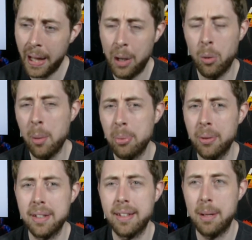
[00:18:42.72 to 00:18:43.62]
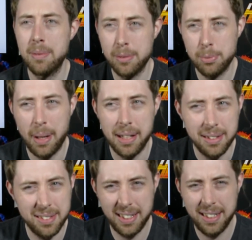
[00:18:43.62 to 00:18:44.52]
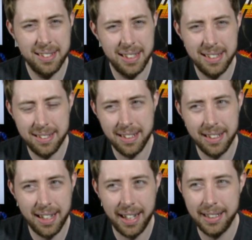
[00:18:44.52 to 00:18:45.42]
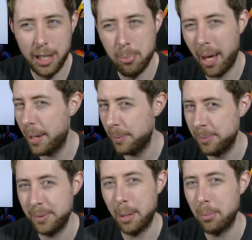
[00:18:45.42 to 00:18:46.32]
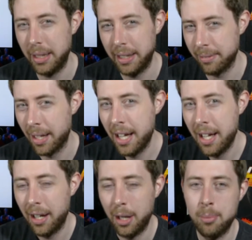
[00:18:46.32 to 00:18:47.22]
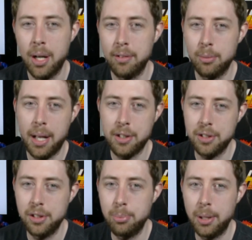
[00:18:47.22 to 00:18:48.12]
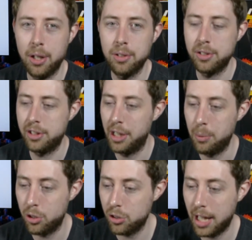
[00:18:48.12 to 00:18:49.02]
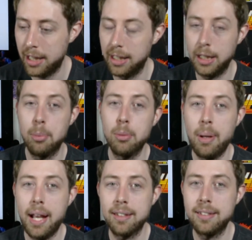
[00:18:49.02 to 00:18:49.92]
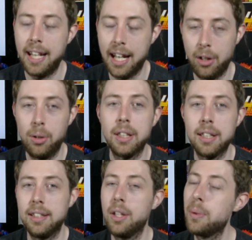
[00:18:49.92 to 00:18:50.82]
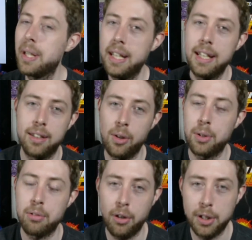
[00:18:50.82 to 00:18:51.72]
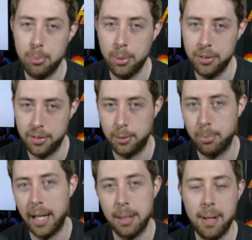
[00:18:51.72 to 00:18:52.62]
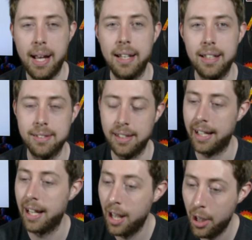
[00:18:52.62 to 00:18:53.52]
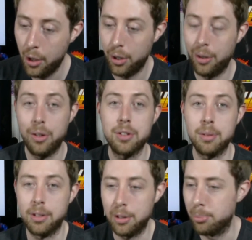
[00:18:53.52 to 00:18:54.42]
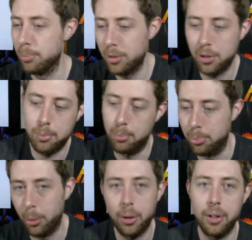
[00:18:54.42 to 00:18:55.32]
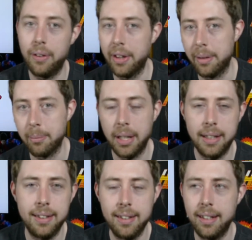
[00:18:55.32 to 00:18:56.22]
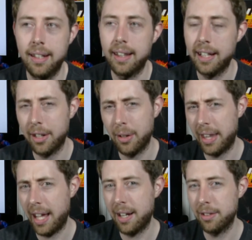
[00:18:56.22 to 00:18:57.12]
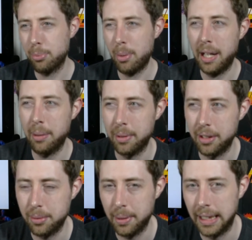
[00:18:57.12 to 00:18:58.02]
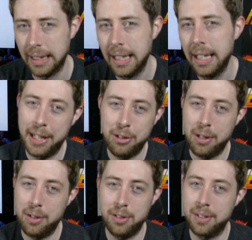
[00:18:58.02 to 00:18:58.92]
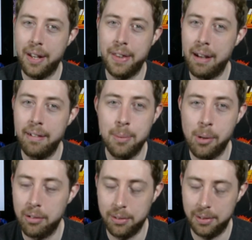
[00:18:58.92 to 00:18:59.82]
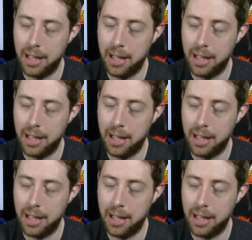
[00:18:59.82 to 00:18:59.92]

At one point in time I spent 60 to 90 pounds, I believe, on Marvel Mashers because they just had the double packs. They had Hulk and Loki and Dr. Octopus and SpiderMan, and it's like awesome. I just bought all of them, and I think I got the Iron Spider one as well. My interest is not there anymore.